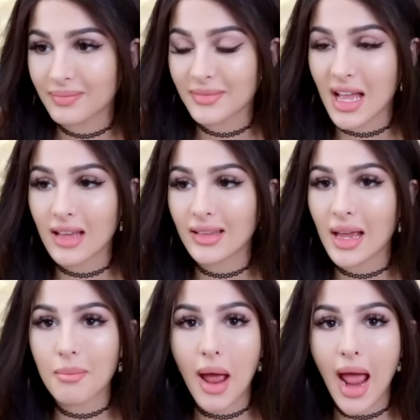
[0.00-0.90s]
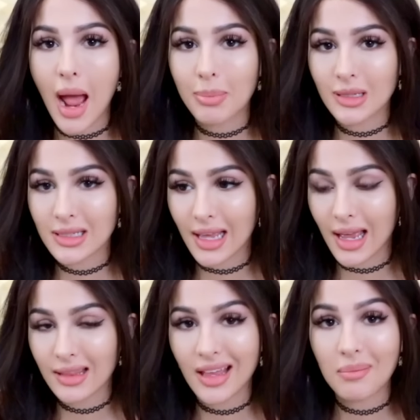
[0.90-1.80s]
Mm, I like my apples like
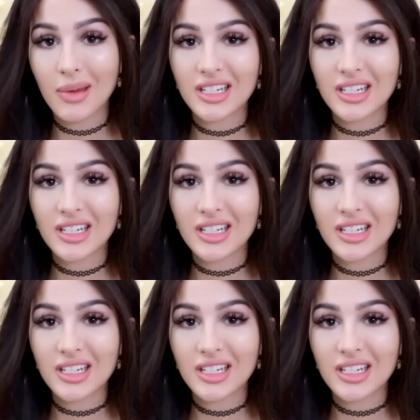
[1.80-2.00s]
I like my